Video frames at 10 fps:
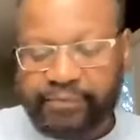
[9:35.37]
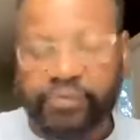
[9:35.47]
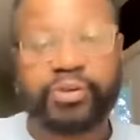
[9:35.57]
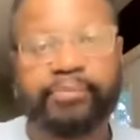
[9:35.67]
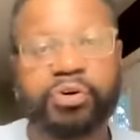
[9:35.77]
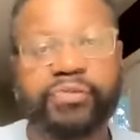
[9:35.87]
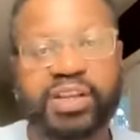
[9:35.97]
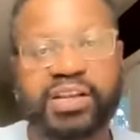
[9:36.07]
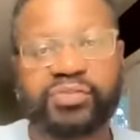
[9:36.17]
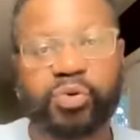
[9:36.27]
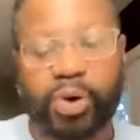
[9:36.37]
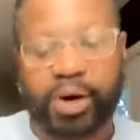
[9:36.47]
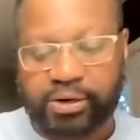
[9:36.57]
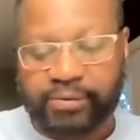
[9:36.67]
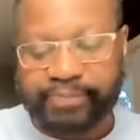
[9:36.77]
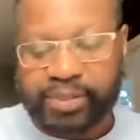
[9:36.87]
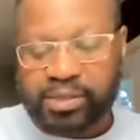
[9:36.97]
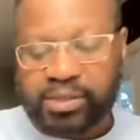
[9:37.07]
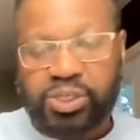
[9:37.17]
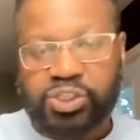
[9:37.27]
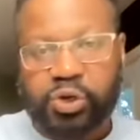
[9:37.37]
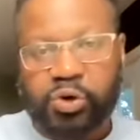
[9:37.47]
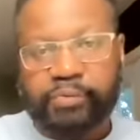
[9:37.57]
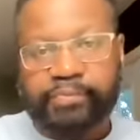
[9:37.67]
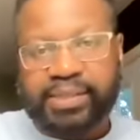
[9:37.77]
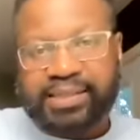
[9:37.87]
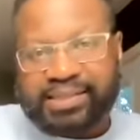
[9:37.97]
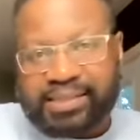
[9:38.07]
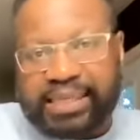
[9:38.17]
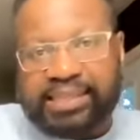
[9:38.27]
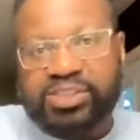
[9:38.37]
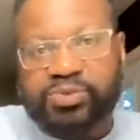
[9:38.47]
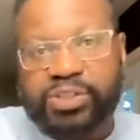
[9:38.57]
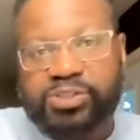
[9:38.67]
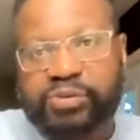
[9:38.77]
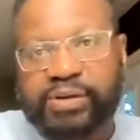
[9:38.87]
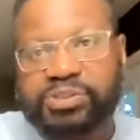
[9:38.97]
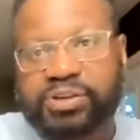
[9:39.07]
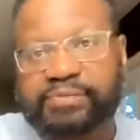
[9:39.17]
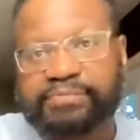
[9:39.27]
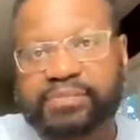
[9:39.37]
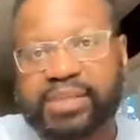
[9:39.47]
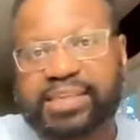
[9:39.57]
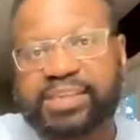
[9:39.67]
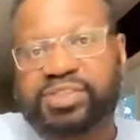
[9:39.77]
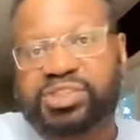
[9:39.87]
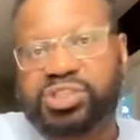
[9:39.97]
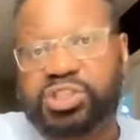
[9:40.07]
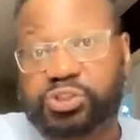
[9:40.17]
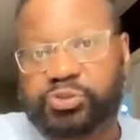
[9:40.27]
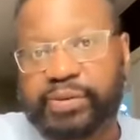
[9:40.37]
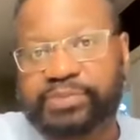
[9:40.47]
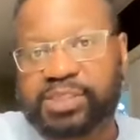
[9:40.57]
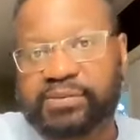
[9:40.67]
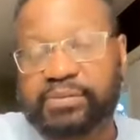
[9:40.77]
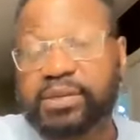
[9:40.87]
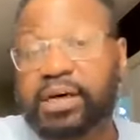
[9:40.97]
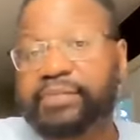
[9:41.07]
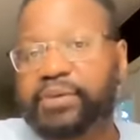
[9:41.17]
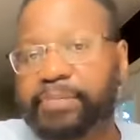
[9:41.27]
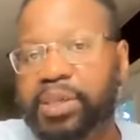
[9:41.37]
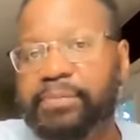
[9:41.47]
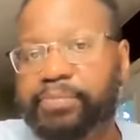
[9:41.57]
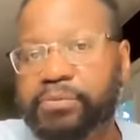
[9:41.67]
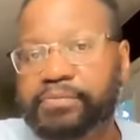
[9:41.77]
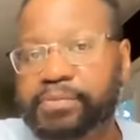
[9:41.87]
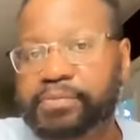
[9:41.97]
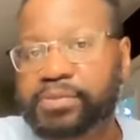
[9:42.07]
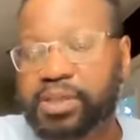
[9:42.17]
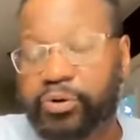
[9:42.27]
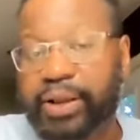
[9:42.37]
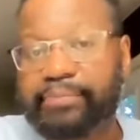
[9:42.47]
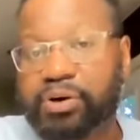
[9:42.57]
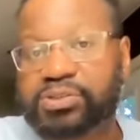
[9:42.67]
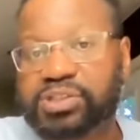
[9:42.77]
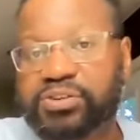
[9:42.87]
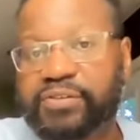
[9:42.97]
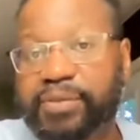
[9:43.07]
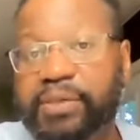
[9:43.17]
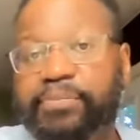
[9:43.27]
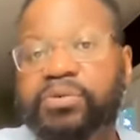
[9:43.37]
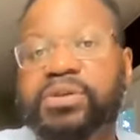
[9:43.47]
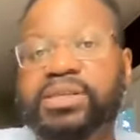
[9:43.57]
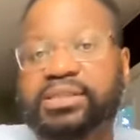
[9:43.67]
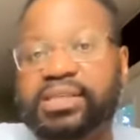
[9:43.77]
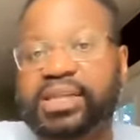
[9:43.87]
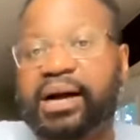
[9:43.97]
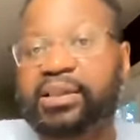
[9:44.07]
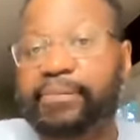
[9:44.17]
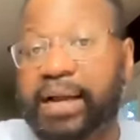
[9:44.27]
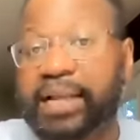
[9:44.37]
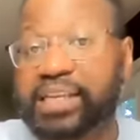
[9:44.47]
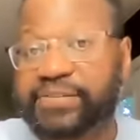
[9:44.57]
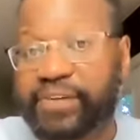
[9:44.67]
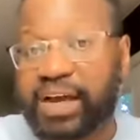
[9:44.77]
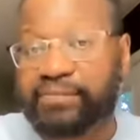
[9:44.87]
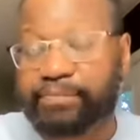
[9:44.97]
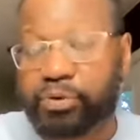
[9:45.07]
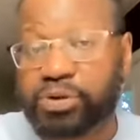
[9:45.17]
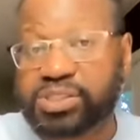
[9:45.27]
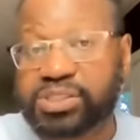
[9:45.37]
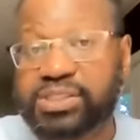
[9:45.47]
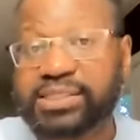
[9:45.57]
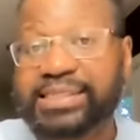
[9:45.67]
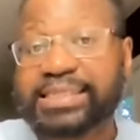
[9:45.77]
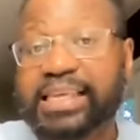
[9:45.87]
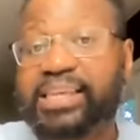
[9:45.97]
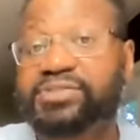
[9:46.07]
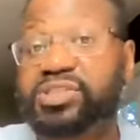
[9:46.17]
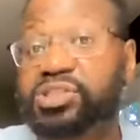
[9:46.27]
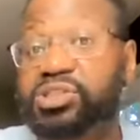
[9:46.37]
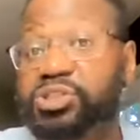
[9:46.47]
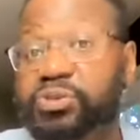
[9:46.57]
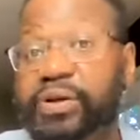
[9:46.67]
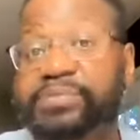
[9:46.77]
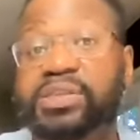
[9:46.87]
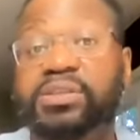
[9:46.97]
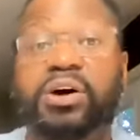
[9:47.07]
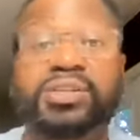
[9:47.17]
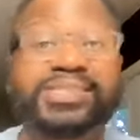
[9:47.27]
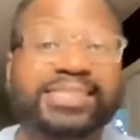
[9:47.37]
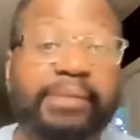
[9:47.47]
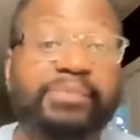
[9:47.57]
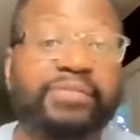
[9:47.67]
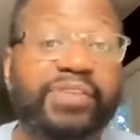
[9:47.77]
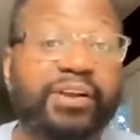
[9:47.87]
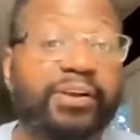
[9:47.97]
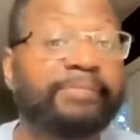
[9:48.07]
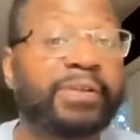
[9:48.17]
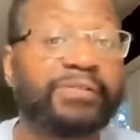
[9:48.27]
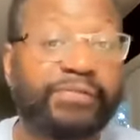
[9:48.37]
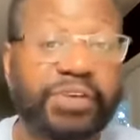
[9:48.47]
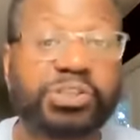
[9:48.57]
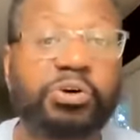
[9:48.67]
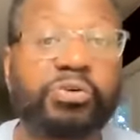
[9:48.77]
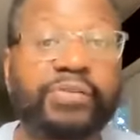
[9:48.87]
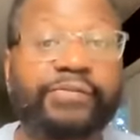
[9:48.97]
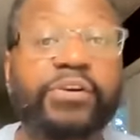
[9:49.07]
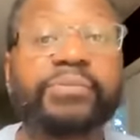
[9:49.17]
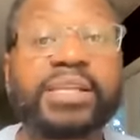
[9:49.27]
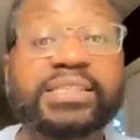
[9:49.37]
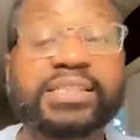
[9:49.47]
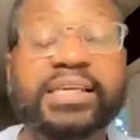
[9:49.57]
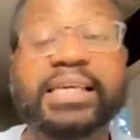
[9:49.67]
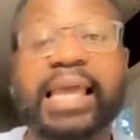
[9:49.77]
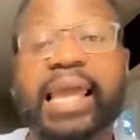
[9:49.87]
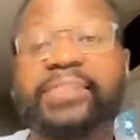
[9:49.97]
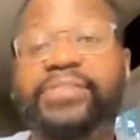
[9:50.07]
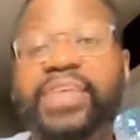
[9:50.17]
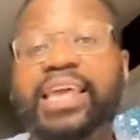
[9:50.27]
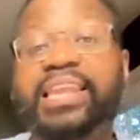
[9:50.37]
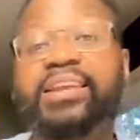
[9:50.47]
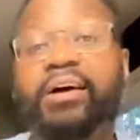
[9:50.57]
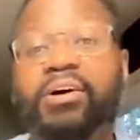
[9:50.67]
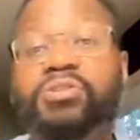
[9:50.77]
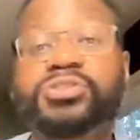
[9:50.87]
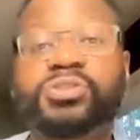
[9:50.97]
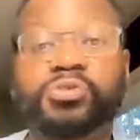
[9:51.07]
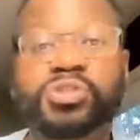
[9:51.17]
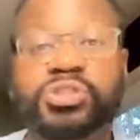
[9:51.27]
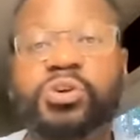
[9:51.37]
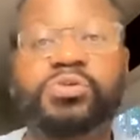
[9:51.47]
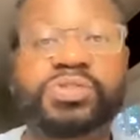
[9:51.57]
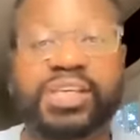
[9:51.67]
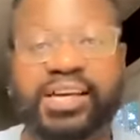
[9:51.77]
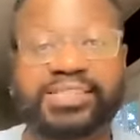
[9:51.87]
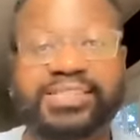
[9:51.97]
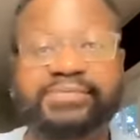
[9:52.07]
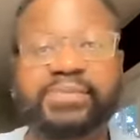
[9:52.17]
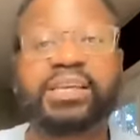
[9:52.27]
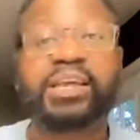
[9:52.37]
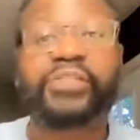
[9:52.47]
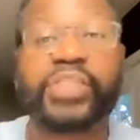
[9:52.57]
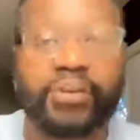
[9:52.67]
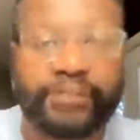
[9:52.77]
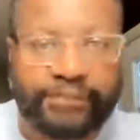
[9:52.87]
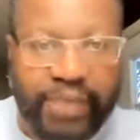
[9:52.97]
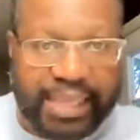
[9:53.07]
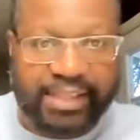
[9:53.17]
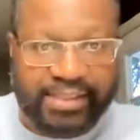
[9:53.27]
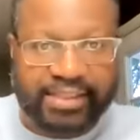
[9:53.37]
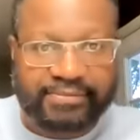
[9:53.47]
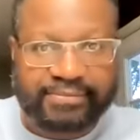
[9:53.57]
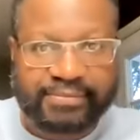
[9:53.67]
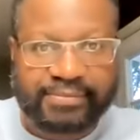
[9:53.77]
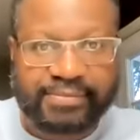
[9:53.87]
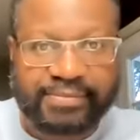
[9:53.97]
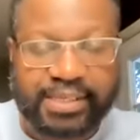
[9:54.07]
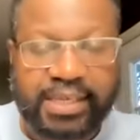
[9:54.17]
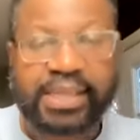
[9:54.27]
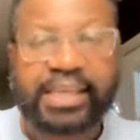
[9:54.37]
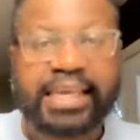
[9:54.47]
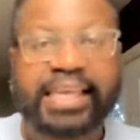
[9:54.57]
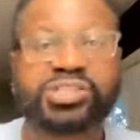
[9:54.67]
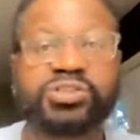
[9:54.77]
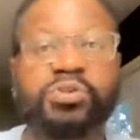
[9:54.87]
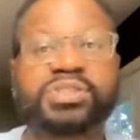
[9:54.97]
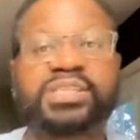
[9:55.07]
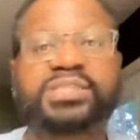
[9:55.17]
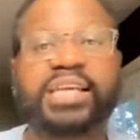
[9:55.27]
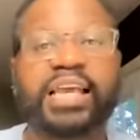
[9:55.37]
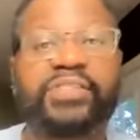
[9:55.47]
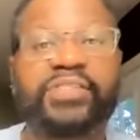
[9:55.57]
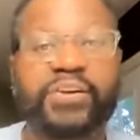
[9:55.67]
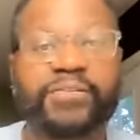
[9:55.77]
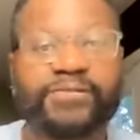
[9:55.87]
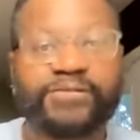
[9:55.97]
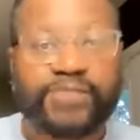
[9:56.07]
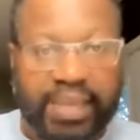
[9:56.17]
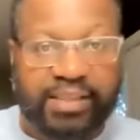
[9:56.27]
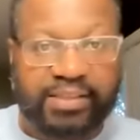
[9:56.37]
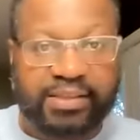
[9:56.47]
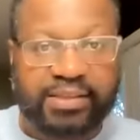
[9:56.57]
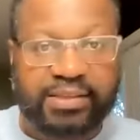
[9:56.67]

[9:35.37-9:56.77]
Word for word: for the moving of the water. So in this one scripture, it gives us the description of the people, the great multitude of people that's occupying these five porches. It gives us the description on some of their physical infirmities. And then it also shows us their faith. It shows us their faith.